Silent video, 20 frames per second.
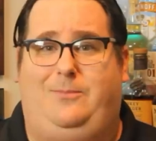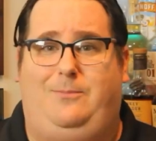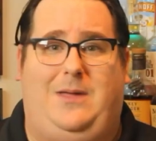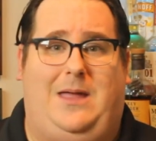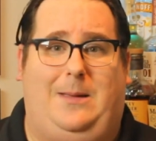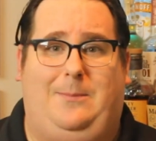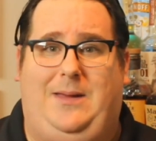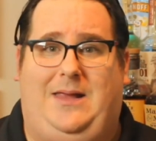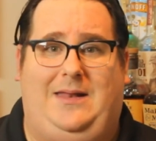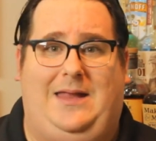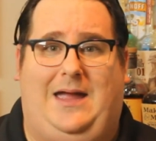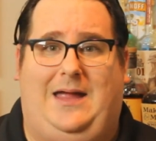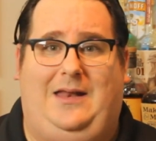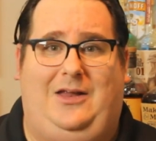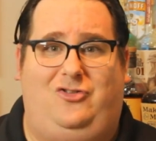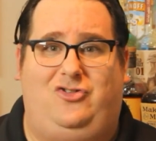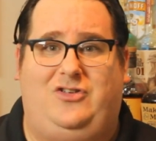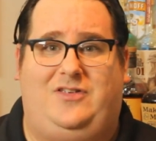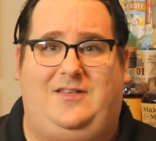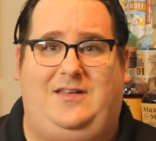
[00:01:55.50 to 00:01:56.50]
mommy and daddy
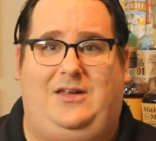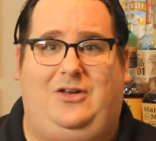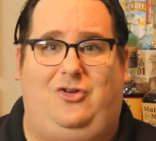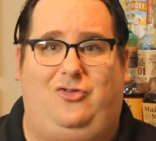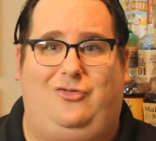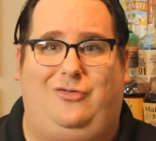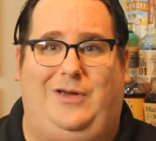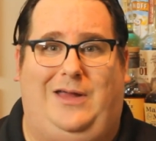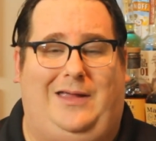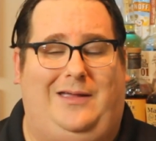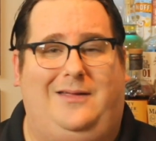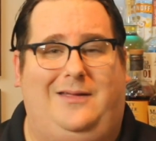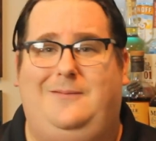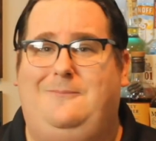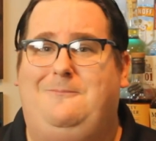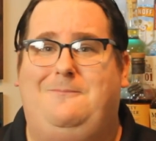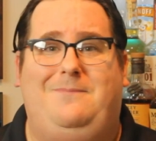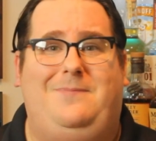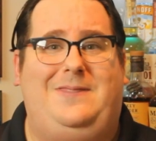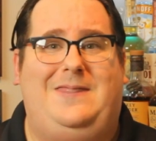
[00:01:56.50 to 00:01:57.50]
just need a drink.
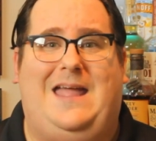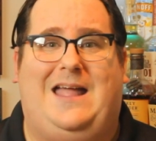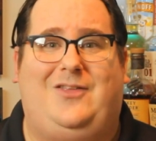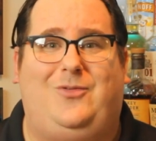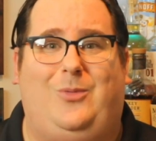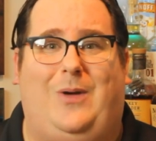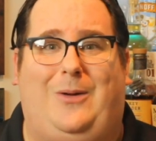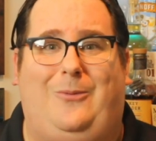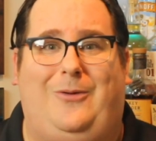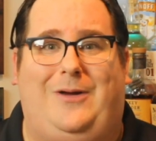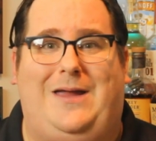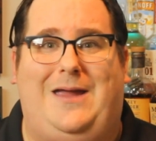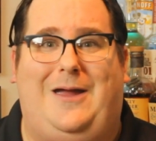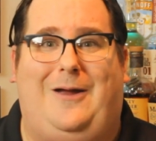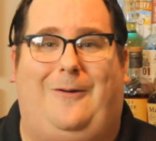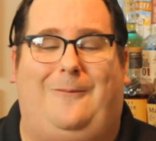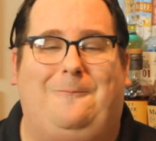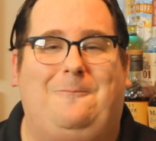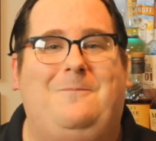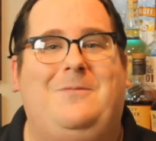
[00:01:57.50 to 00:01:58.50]
That's why we're
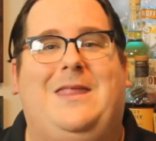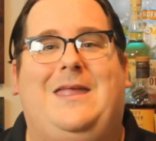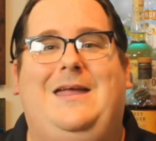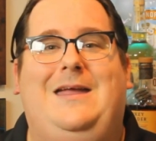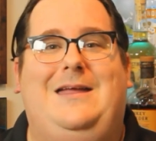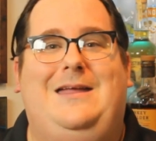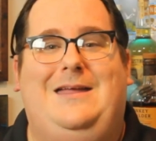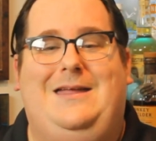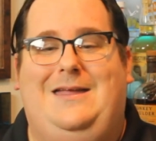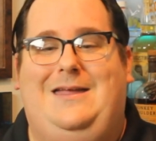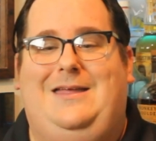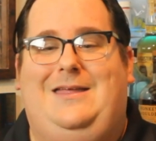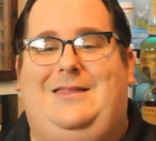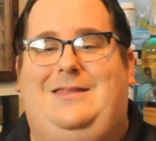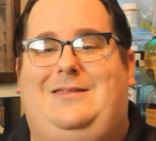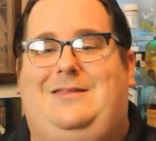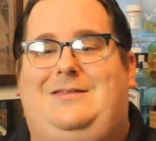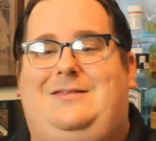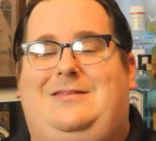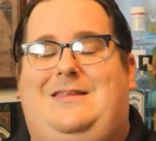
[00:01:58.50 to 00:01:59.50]
here.
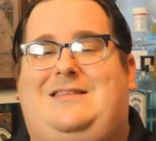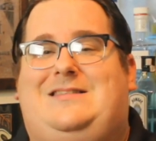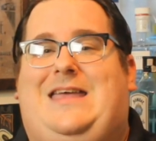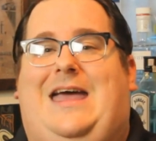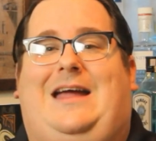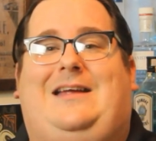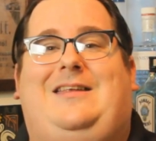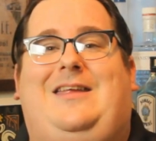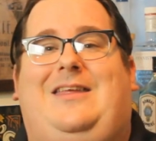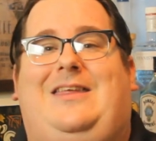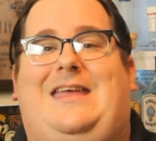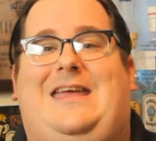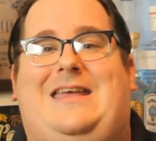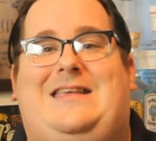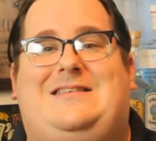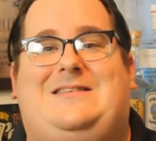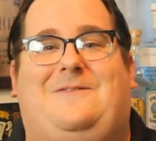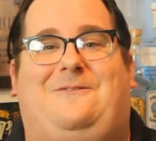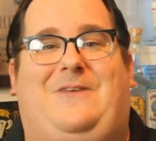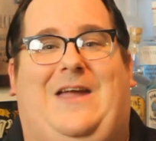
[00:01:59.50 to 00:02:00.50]
This cocktail
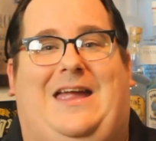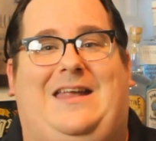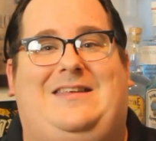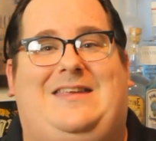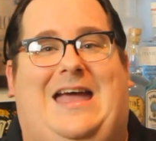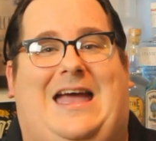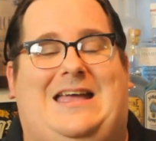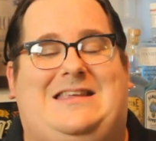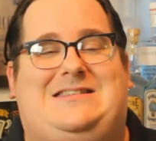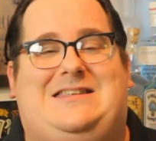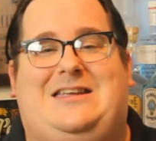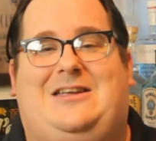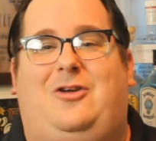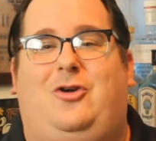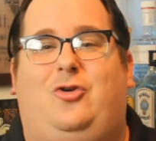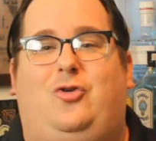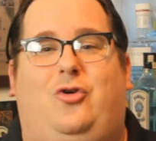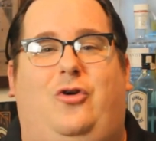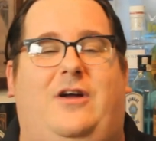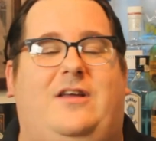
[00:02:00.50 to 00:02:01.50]
is fantastic,
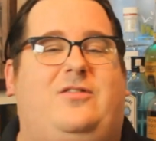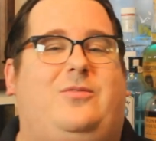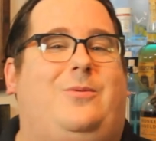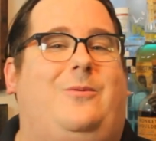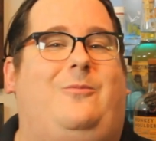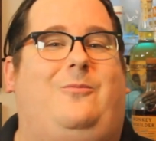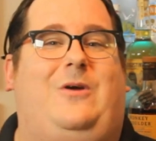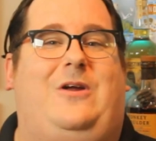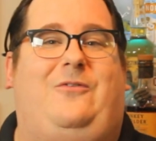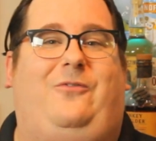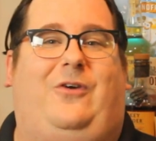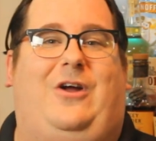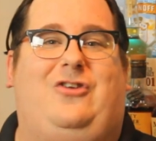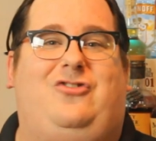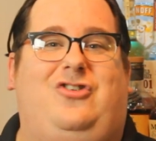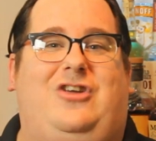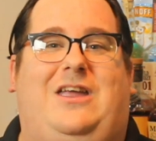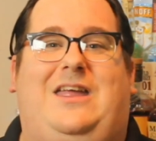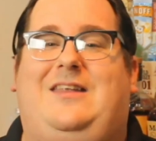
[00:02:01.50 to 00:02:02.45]
crisp, refreshing,